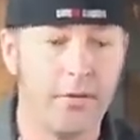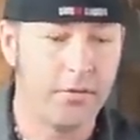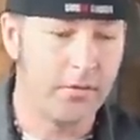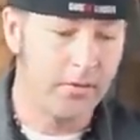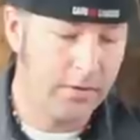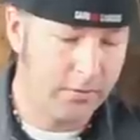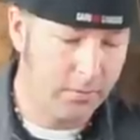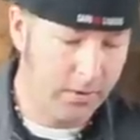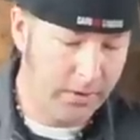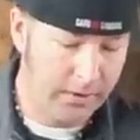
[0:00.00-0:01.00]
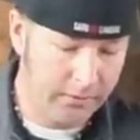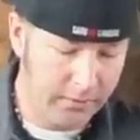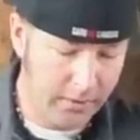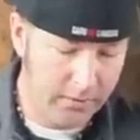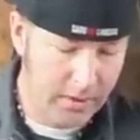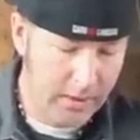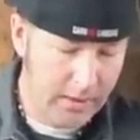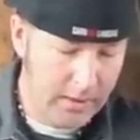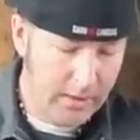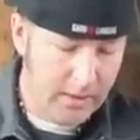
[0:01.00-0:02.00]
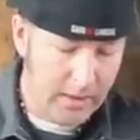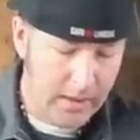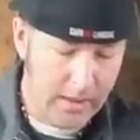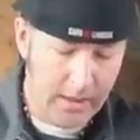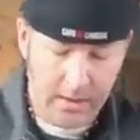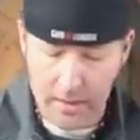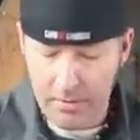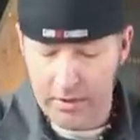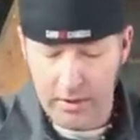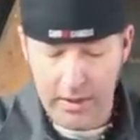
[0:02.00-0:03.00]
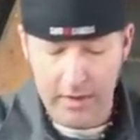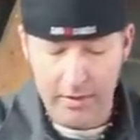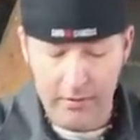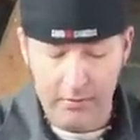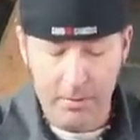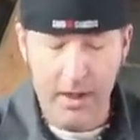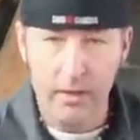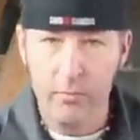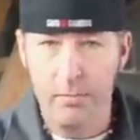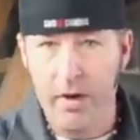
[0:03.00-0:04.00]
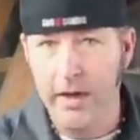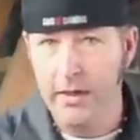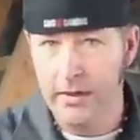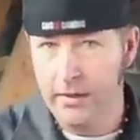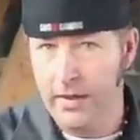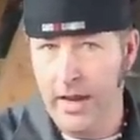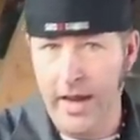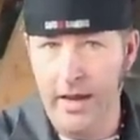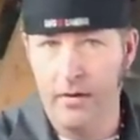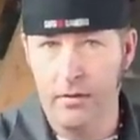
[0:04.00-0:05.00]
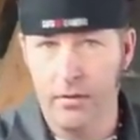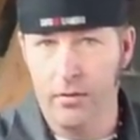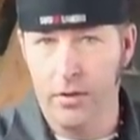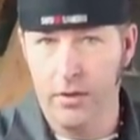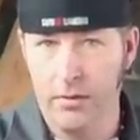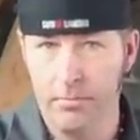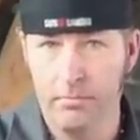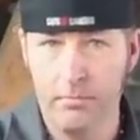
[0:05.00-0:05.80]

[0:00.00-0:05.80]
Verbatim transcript: this this rear end. So uh, I'm going to cut out that spot and we might add a little hump